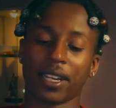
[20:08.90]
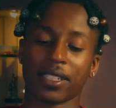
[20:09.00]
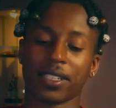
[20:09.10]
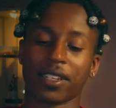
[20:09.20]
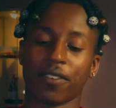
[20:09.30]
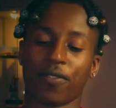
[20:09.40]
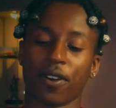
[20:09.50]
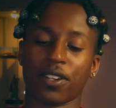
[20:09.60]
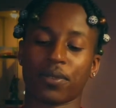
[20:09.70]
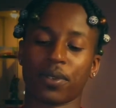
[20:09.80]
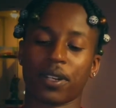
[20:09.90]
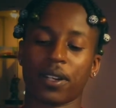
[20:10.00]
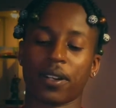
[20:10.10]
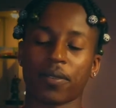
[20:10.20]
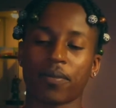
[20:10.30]
I said, the first
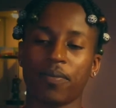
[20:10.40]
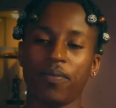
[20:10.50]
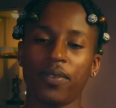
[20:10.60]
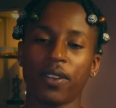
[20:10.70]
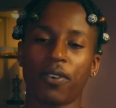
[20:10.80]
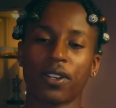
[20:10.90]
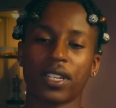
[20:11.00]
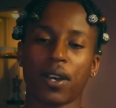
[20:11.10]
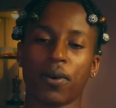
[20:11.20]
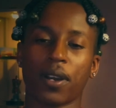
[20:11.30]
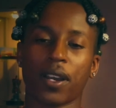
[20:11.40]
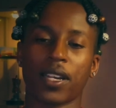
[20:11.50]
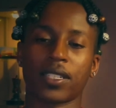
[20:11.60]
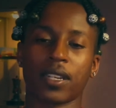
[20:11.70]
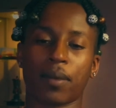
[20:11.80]
hour,
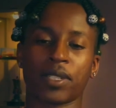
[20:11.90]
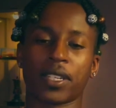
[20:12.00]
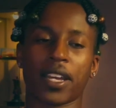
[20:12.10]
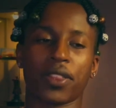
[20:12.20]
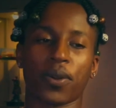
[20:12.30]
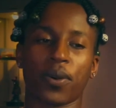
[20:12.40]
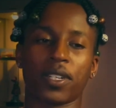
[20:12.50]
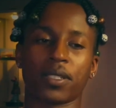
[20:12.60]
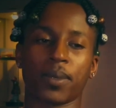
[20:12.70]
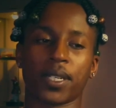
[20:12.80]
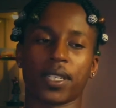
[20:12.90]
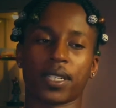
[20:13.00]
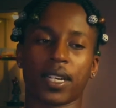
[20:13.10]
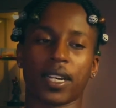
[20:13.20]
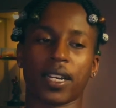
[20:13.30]
I'm just getting through it just because,
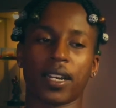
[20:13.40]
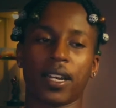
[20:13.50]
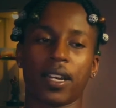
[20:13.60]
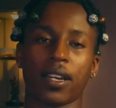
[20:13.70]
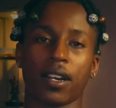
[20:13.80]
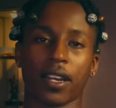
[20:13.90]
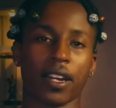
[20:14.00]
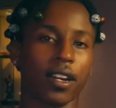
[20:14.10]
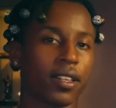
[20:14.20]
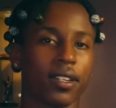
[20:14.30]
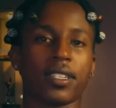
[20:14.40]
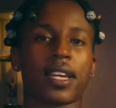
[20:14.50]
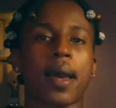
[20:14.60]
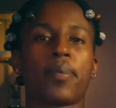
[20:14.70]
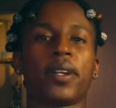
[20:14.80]
like, again, nothing is
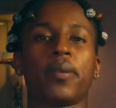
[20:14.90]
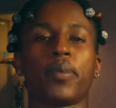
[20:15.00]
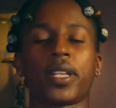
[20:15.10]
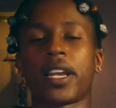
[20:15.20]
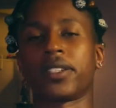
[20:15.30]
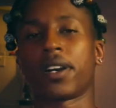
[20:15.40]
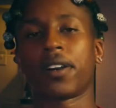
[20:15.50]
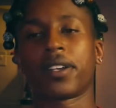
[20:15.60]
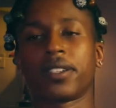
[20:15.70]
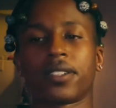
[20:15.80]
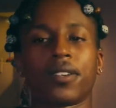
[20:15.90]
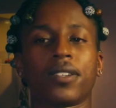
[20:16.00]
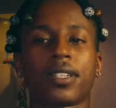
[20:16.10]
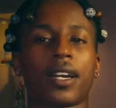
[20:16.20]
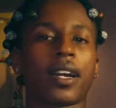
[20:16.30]
happening, but they talking, so
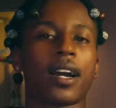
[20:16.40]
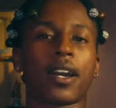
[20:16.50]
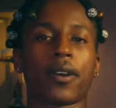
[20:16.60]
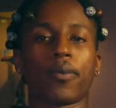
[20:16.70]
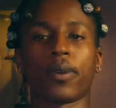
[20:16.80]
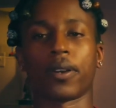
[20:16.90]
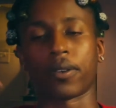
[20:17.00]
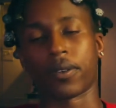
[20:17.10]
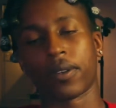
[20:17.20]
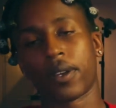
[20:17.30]
it's like, all right, we gonna.